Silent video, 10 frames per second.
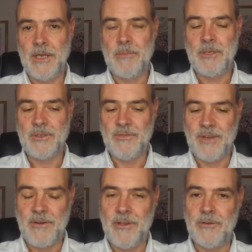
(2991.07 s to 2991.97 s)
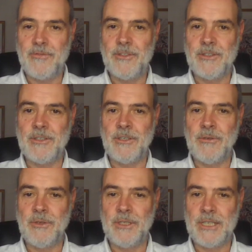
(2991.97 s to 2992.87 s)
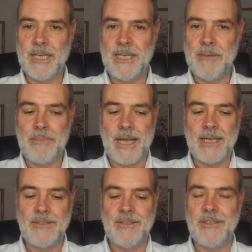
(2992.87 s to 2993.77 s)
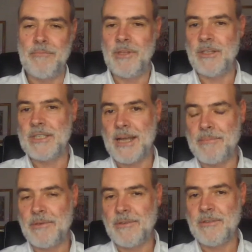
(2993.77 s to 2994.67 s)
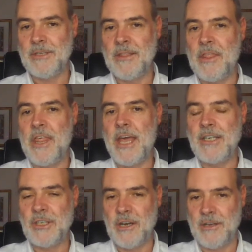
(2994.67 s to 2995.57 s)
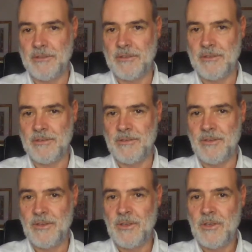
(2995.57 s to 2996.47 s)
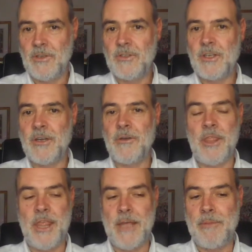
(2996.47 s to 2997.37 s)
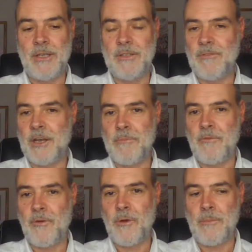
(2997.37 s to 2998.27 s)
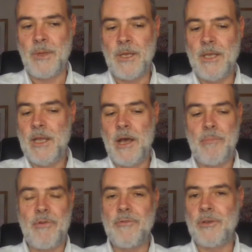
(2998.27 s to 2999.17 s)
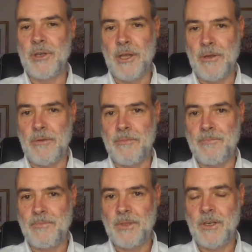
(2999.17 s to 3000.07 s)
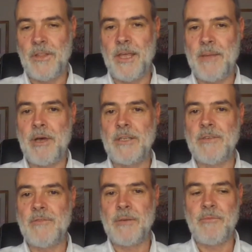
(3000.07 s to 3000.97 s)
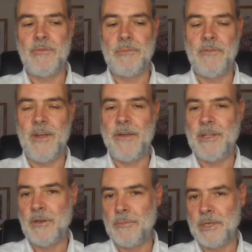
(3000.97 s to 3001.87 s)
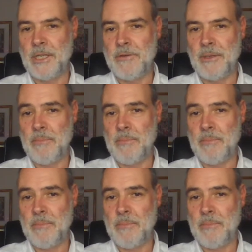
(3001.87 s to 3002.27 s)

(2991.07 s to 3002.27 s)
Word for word: Because very often you can take it back to something that's happened in their childhood. So they might have come from a broken home. You know, they might have come from a very domineering